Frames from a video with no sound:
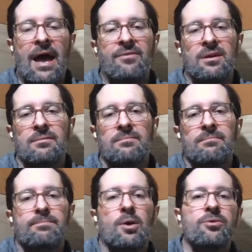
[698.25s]
Having
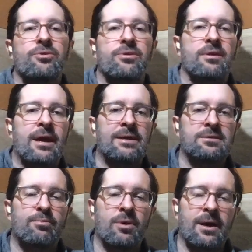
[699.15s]
both
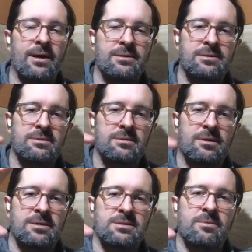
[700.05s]

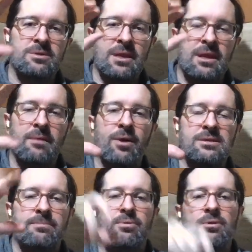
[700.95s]
enterprise customers and
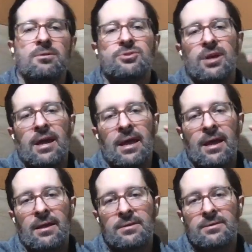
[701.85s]
enterprise approach
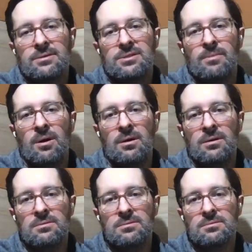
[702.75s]
and
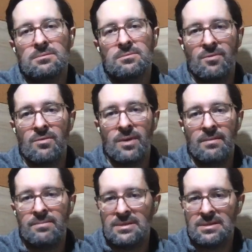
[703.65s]
small run
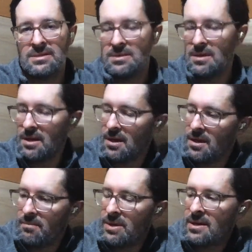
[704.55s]
rate business,
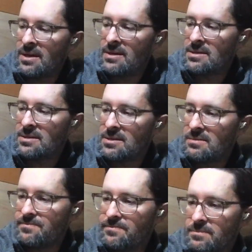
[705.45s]

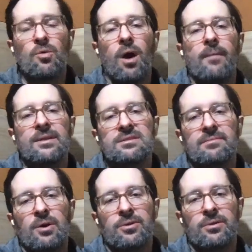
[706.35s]
because the
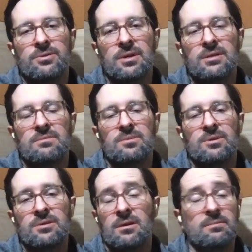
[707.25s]
requirements of both of those
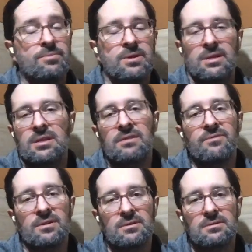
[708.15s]
customers are completely
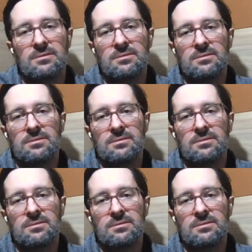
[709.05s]
different.